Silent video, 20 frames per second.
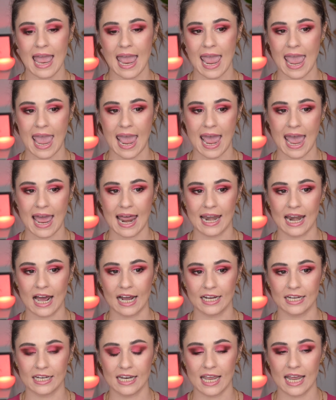And
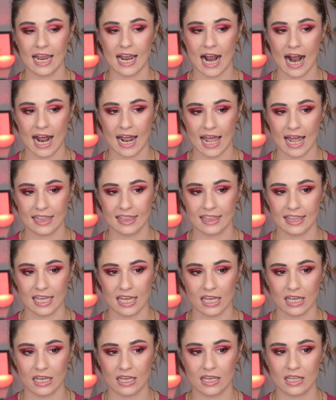I, I
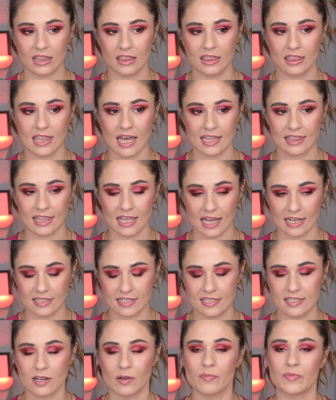think that that's
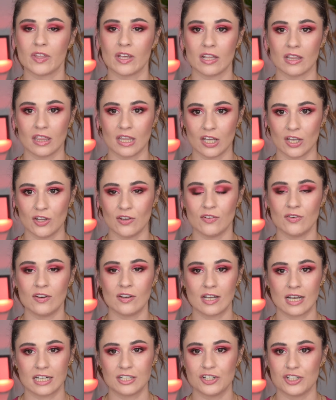something that
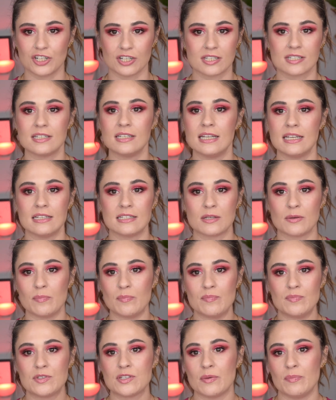you just need
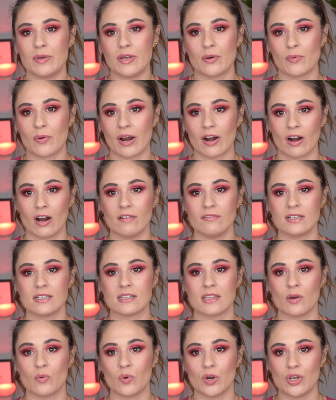to, to be aware of, is
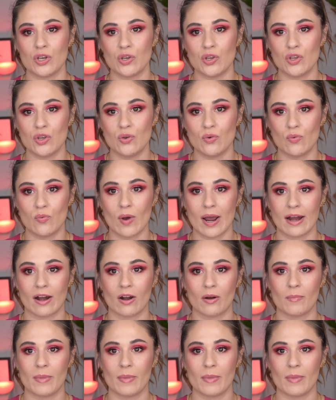that when you wear